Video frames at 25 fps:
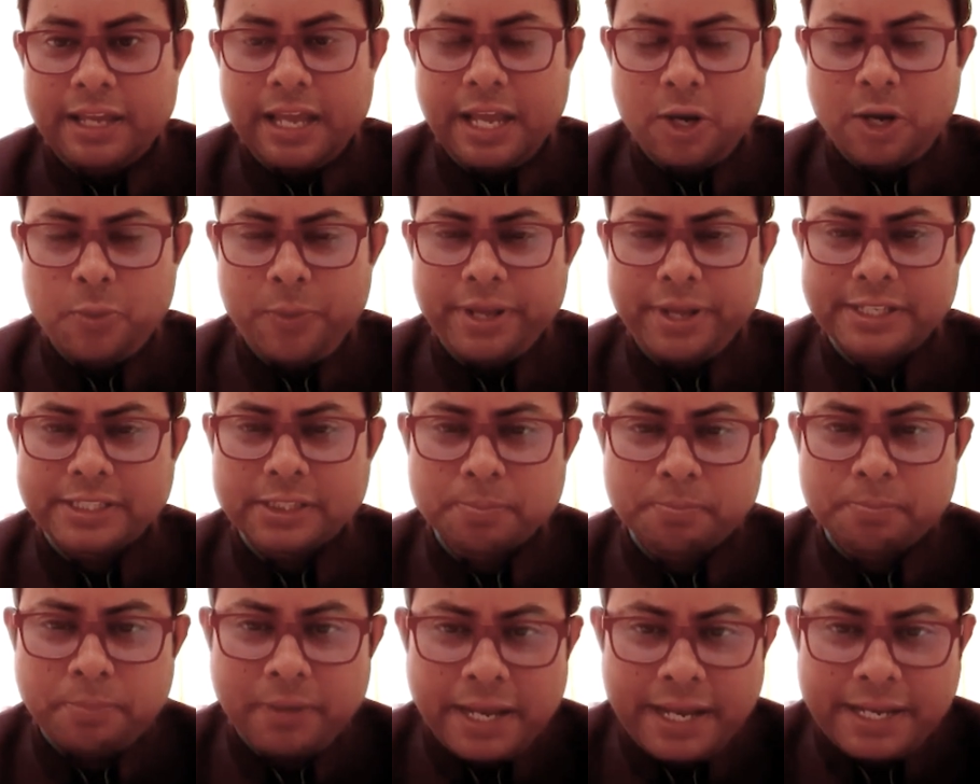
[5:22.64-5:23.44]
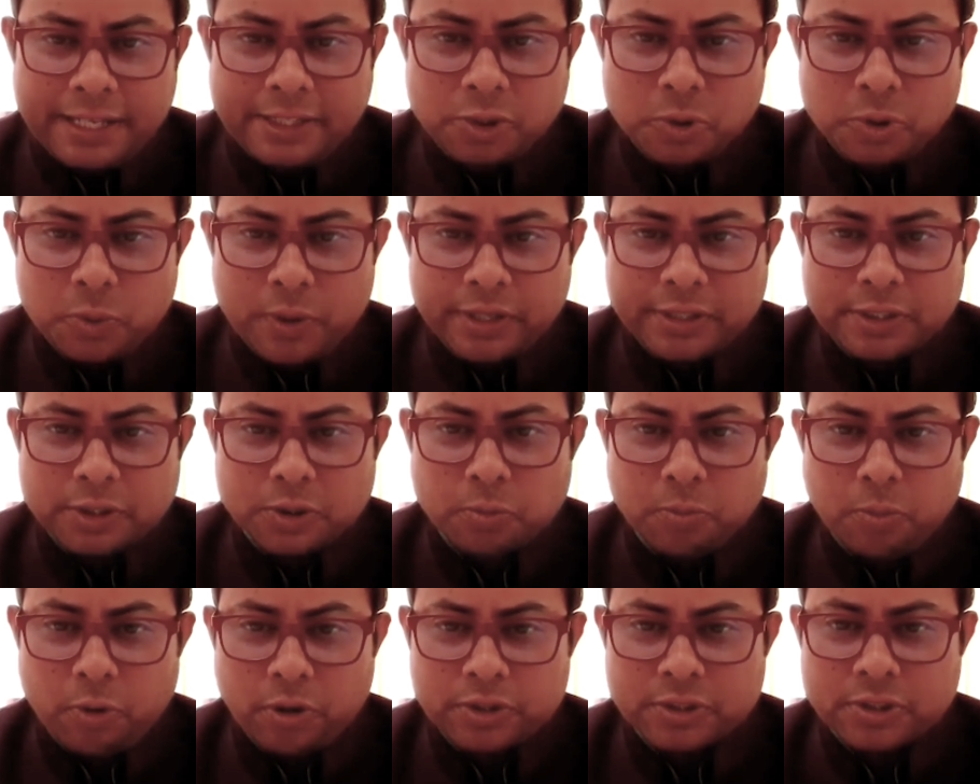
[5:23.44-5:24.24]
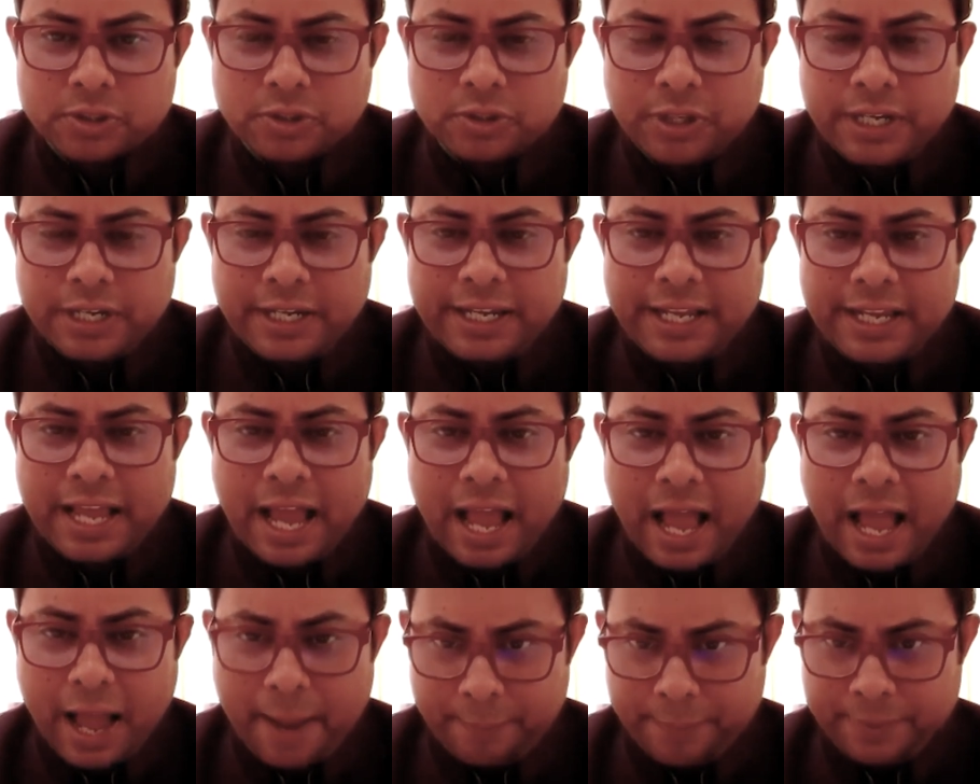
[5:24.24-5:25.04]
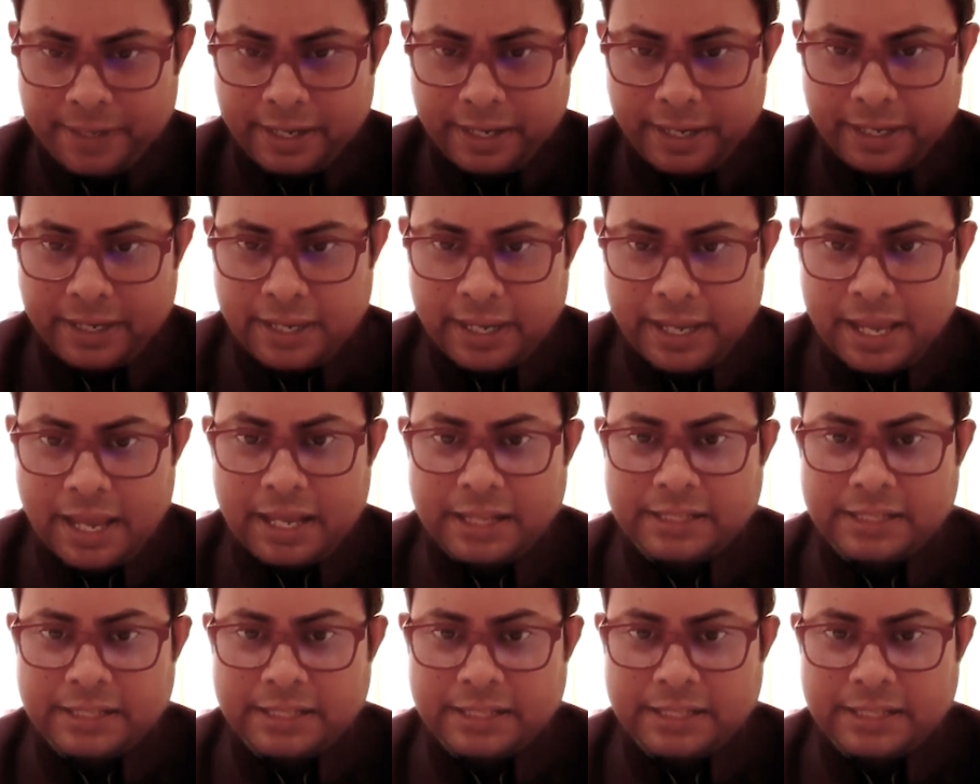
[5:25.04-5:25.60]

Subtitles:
Can you explain to us what's really happening?